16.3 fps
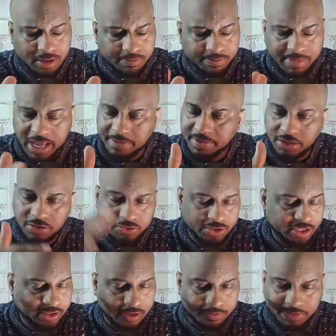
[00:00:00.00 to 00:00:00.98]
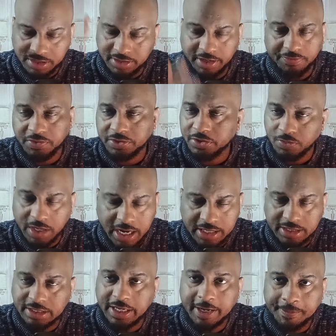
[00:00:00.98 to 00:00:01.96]
Maybe you see something different than what I
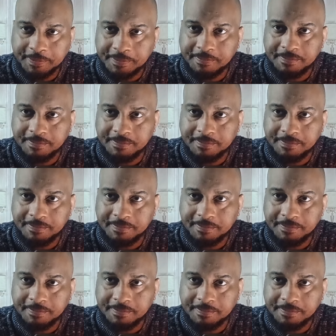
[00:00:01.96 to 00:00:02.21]
see.